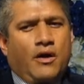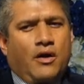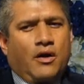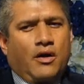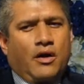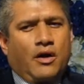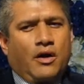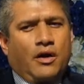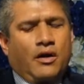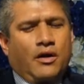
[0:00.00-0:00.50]

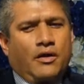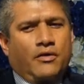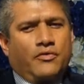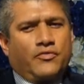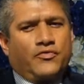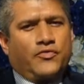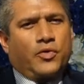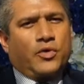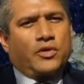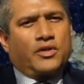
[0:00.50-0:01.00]
Our
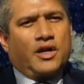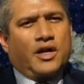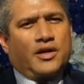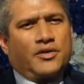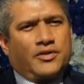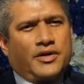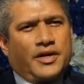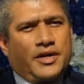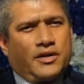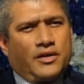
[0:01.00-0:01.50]
Fort
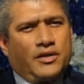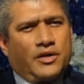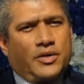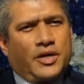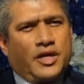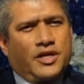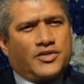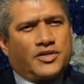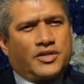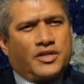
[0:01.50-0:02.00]
Lauderdale
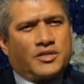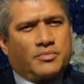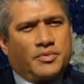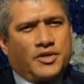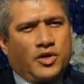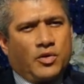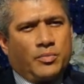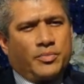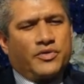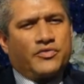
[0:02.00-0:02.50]
location has
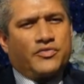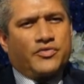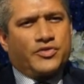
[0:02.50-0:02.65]
been open